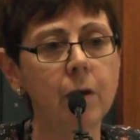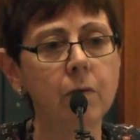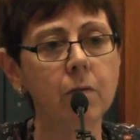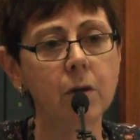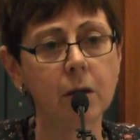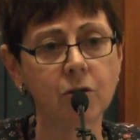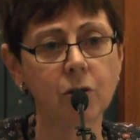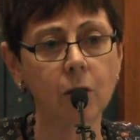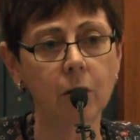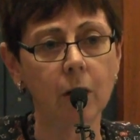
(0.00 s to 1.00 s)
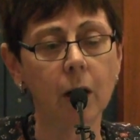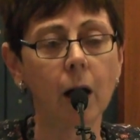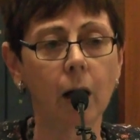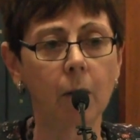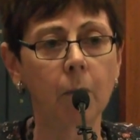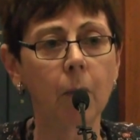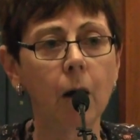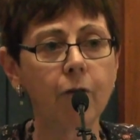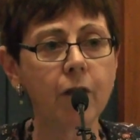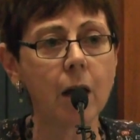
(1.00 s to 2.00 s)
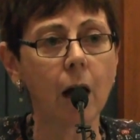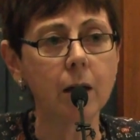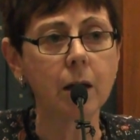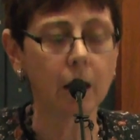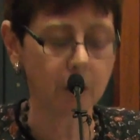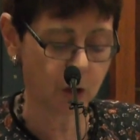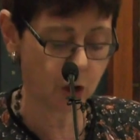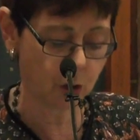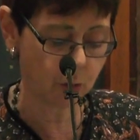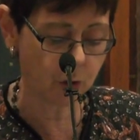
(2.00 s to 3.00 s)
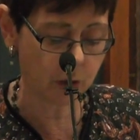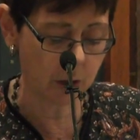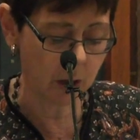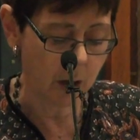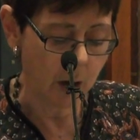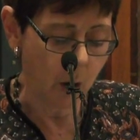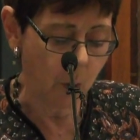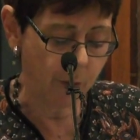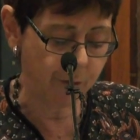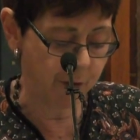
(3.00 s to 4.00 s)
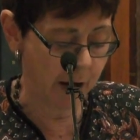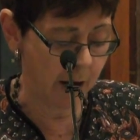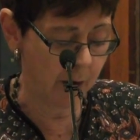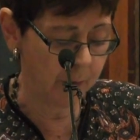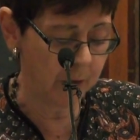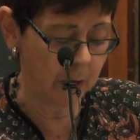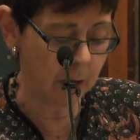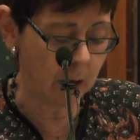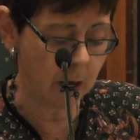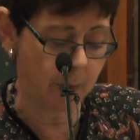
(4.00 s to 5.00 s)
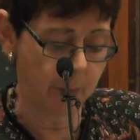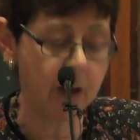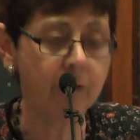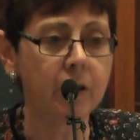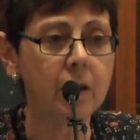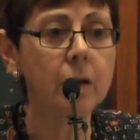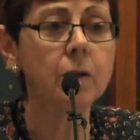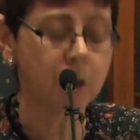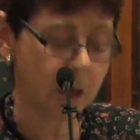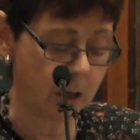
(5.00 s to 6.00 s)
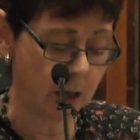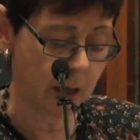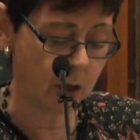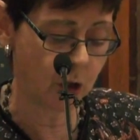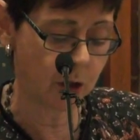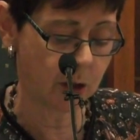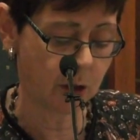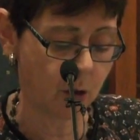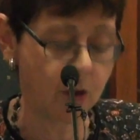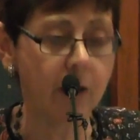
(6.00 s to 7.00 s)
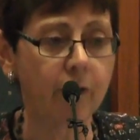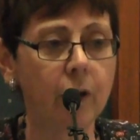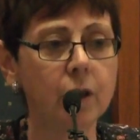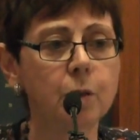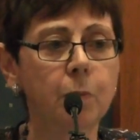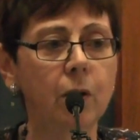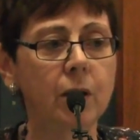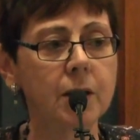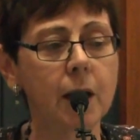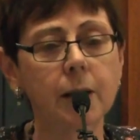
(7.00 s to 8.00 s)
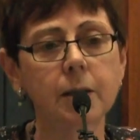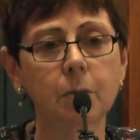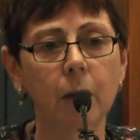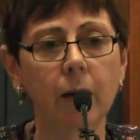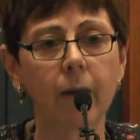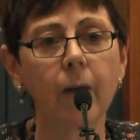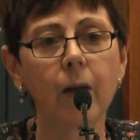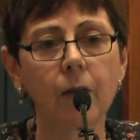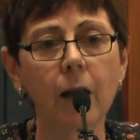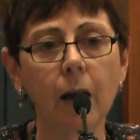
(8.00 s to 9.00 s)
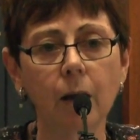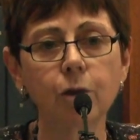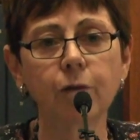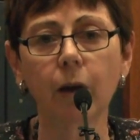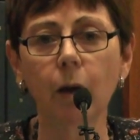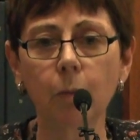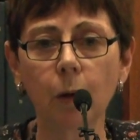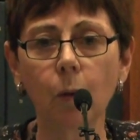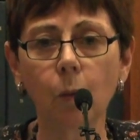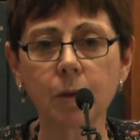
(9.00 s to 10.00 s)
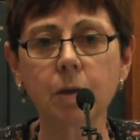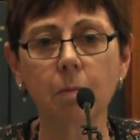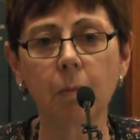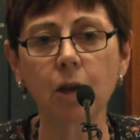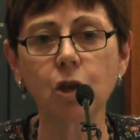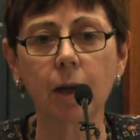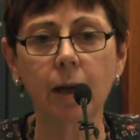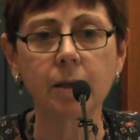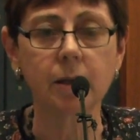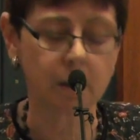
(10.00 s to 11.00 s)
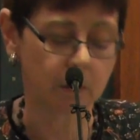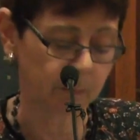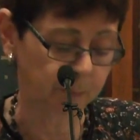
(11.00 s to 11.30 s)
in certain of the younger children were found that even in teenagers who'd never experienced asthma, their lung development was much less.